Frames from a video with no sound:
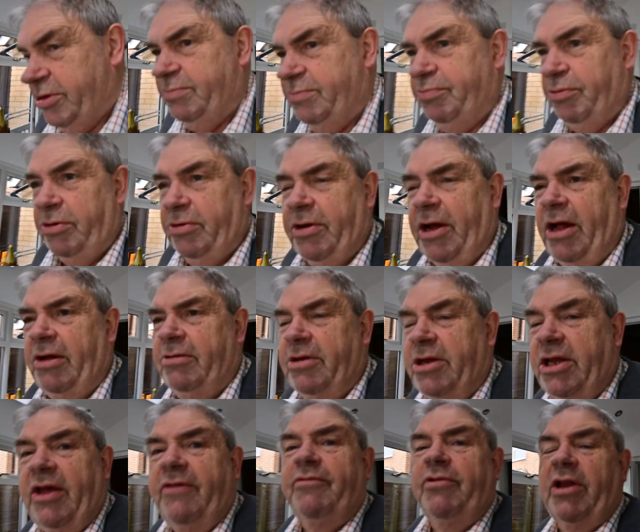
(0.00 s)
but I'm going to
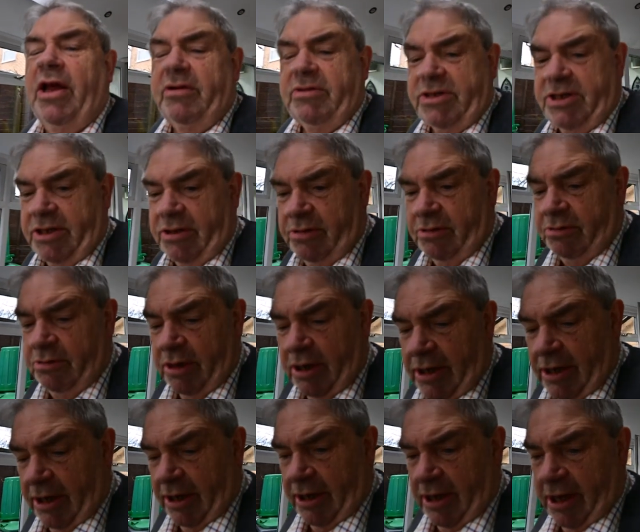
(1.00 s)
give one out to
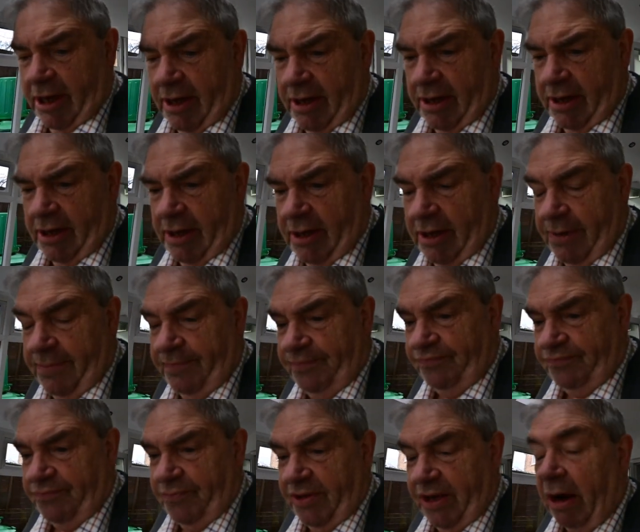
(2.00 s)

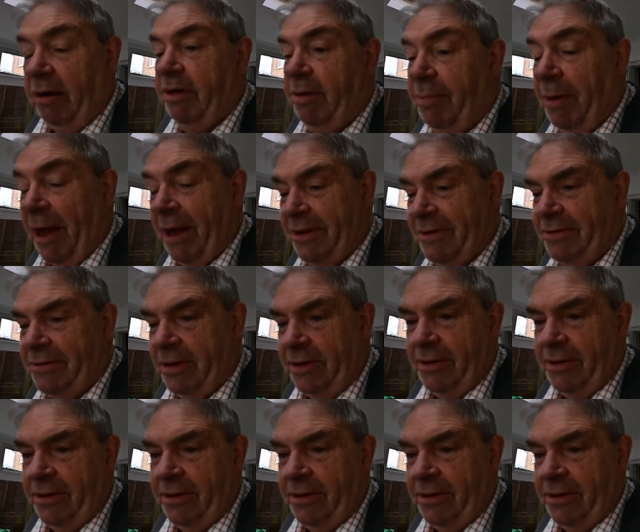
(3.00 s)
Gary Batten.